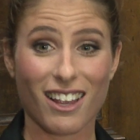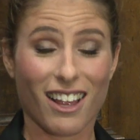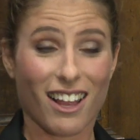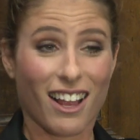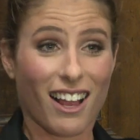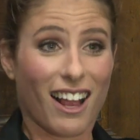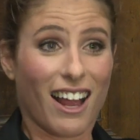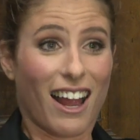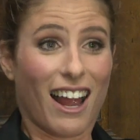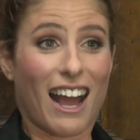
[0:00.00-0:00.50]

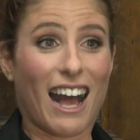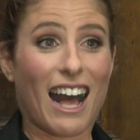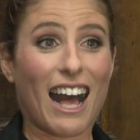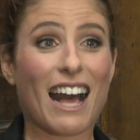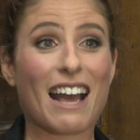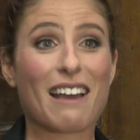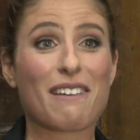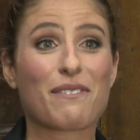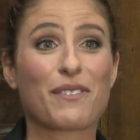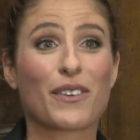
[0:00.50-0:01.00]

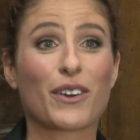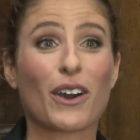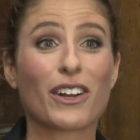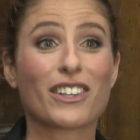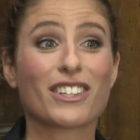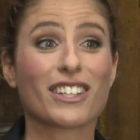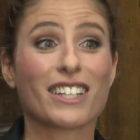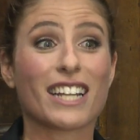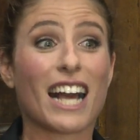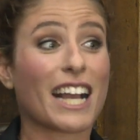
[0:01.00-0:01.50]
I've
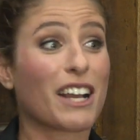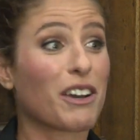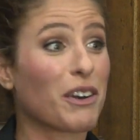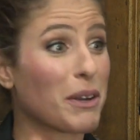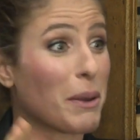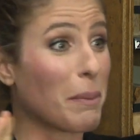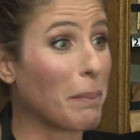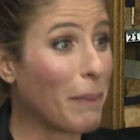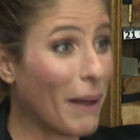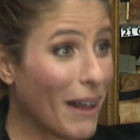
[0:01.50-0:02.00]
gotten, I
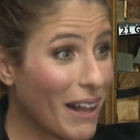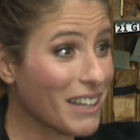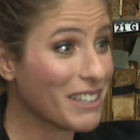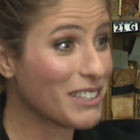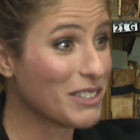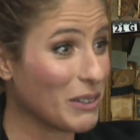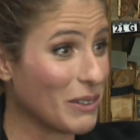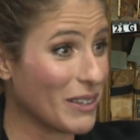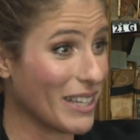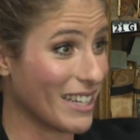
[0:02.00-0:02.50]
got a
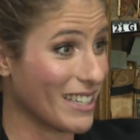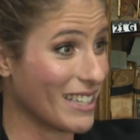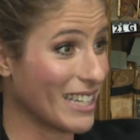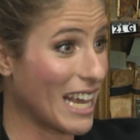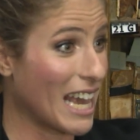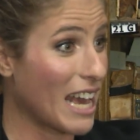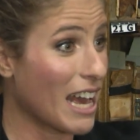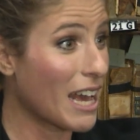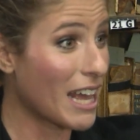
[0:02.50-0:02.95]
puzzle this year,